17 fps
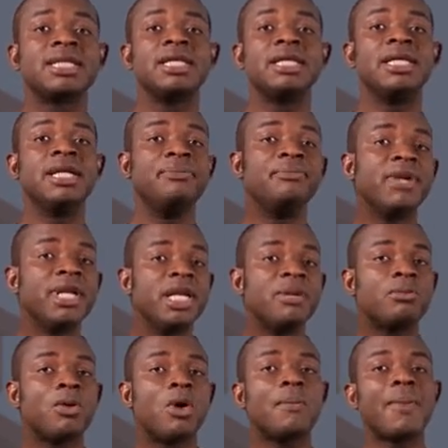the
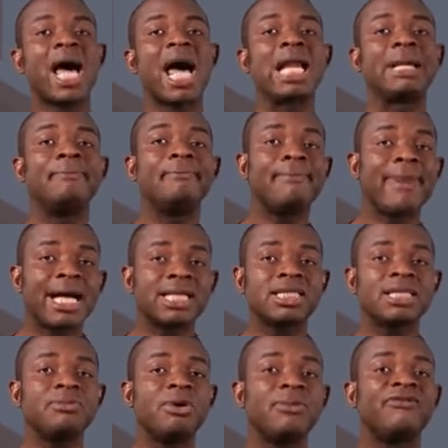minimum and
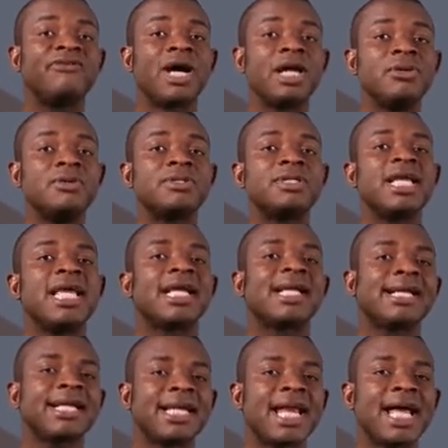maximum values a
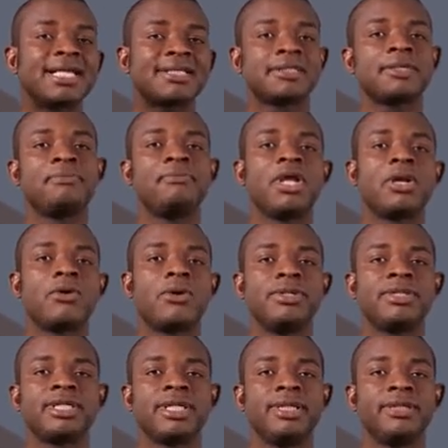class may
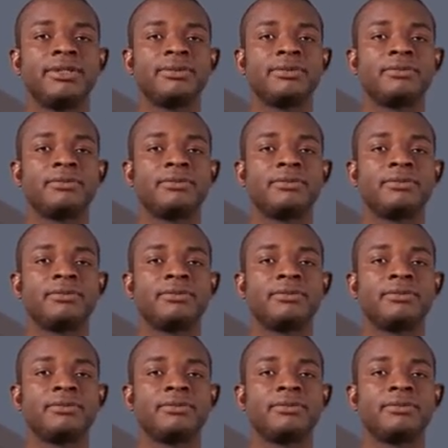contain.